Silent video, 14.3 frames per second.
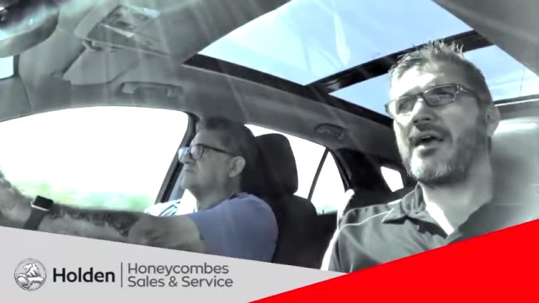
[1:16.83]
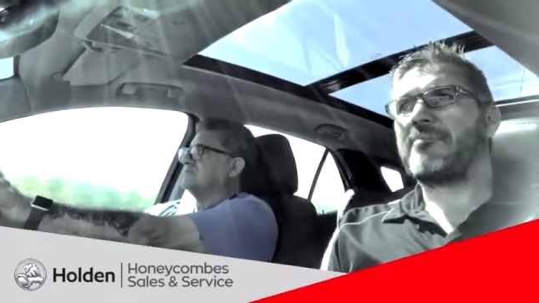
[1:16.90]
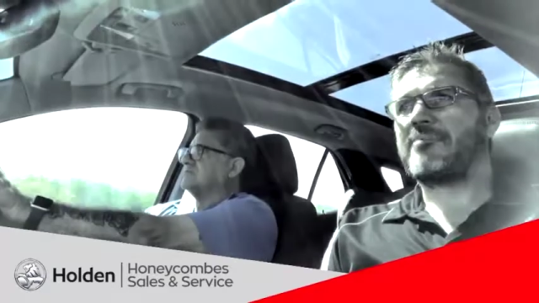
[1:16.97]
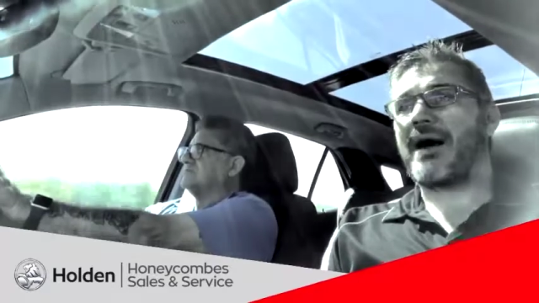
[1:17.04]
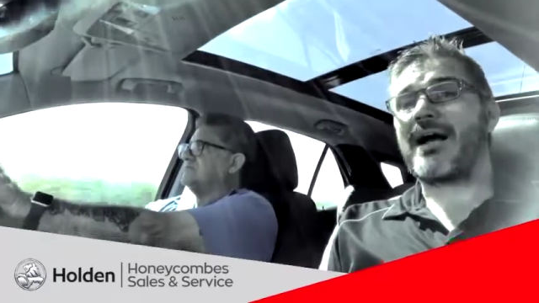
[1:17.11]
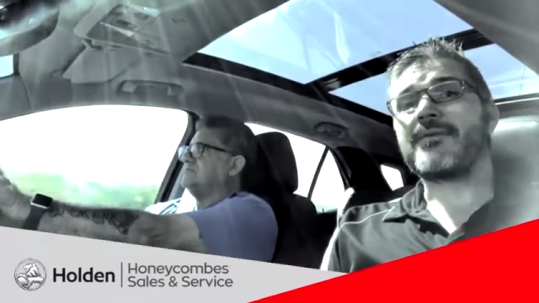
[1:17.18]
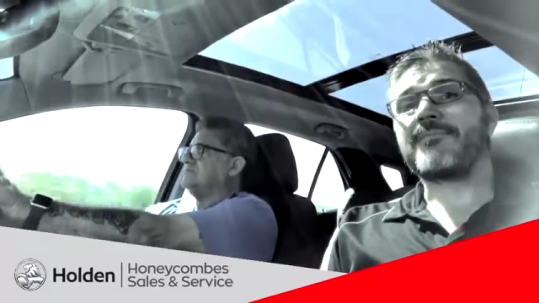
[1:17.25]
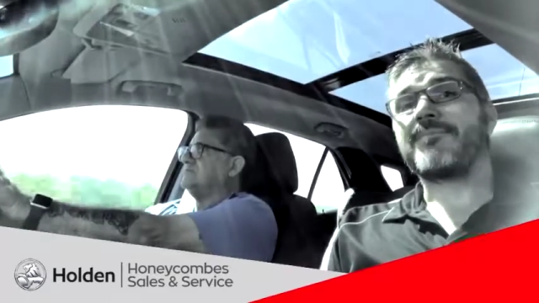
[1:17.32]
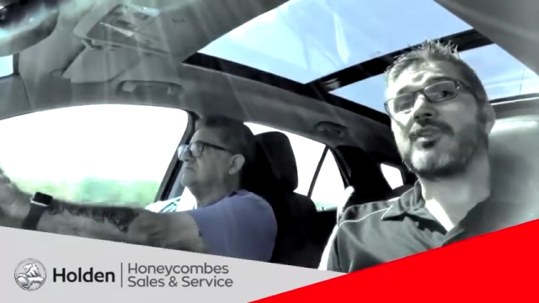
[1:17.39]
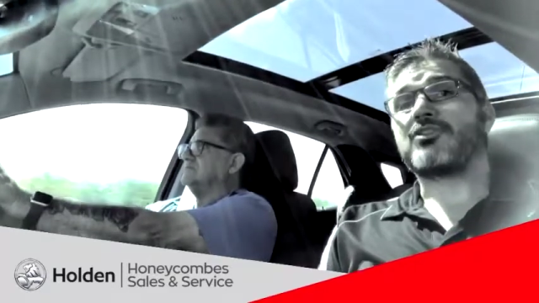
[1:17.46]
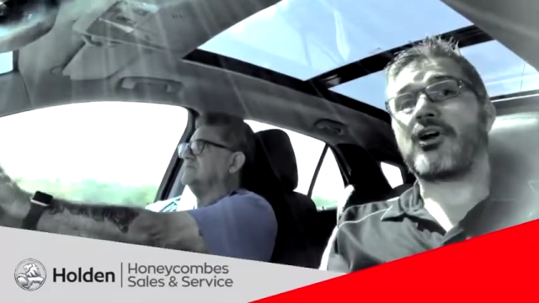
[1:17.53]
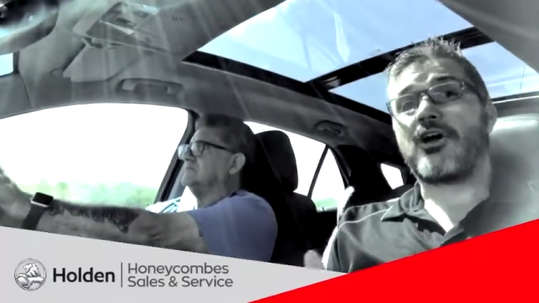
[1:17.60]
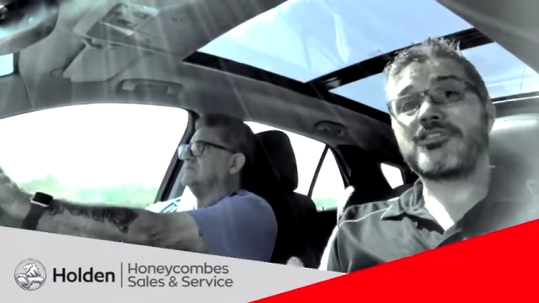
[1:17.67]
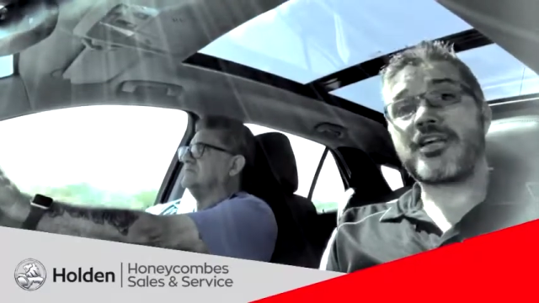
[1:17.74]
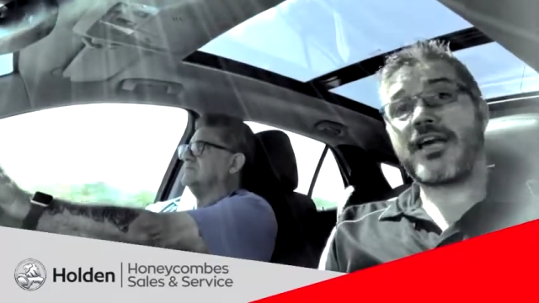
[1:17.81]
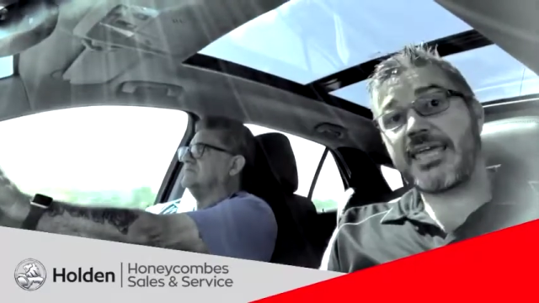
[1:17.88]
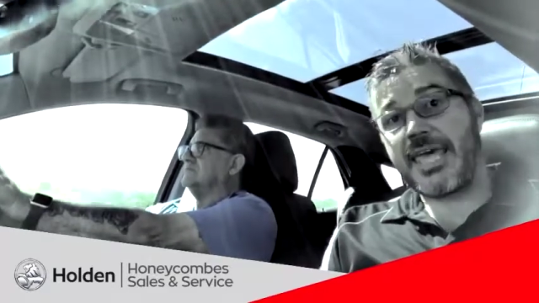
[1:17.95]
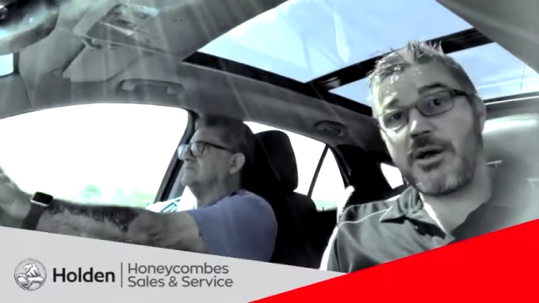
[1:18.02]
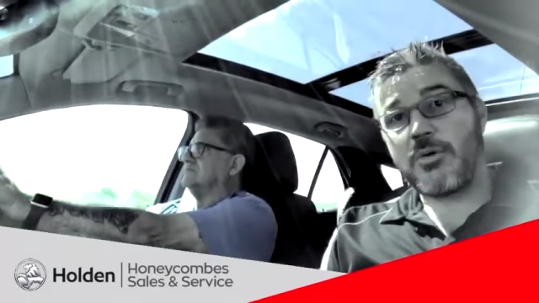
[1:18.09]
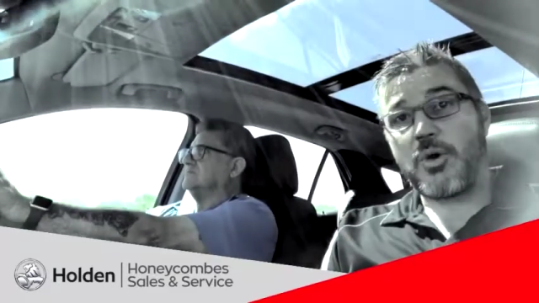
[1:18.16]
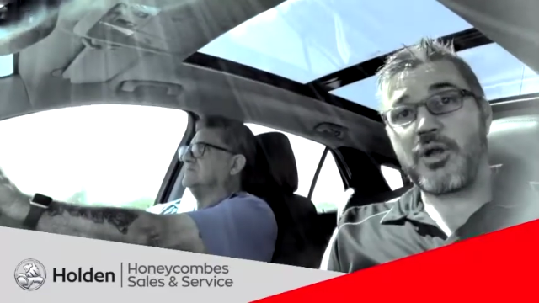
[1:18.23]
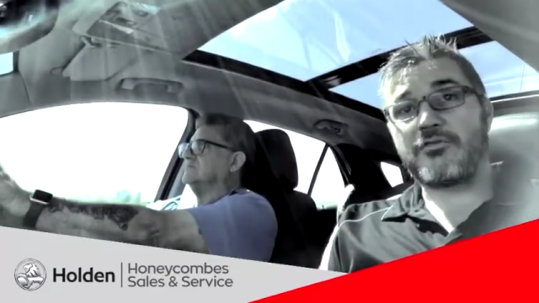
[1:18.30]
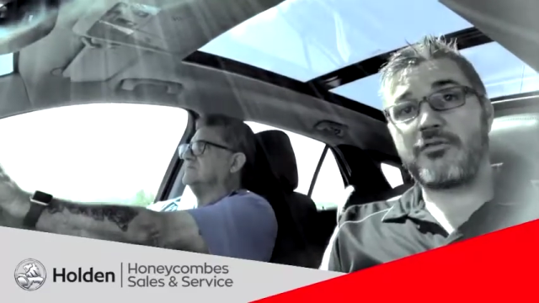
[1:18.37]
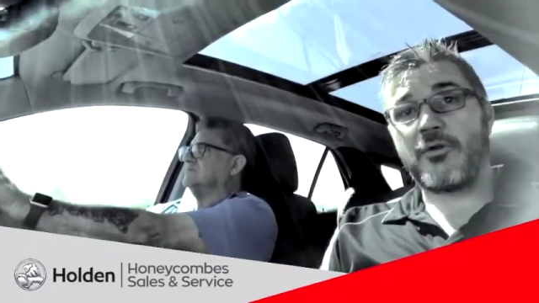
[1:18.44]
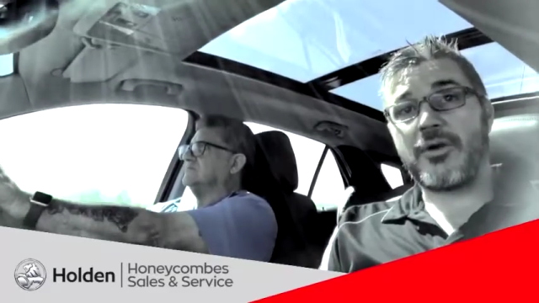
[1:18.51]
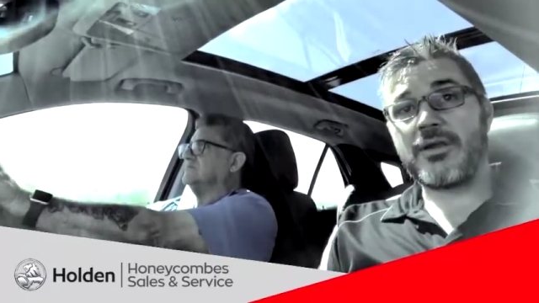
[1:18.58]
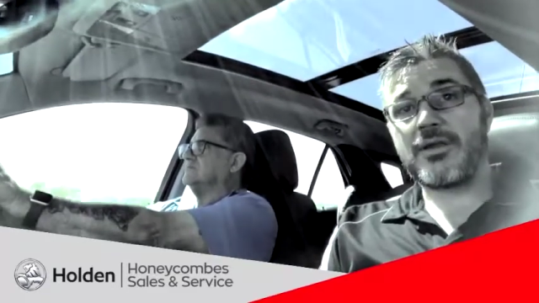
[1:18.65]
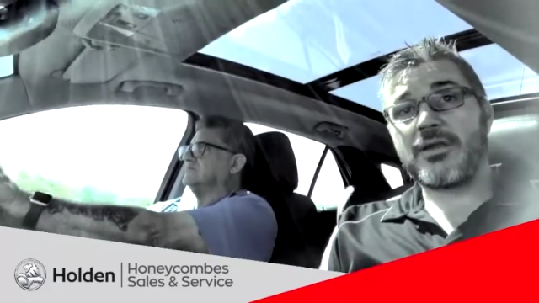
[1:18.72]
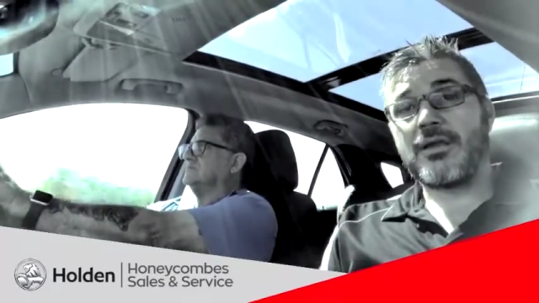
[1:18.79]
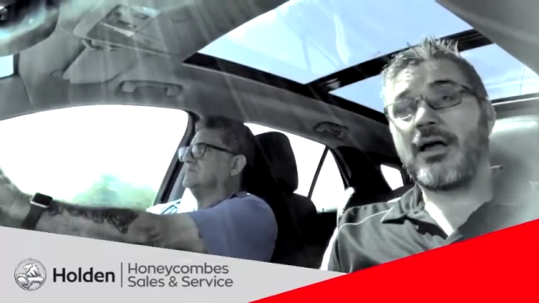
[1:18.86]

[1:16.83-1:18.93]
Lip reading: But don't take our word for it.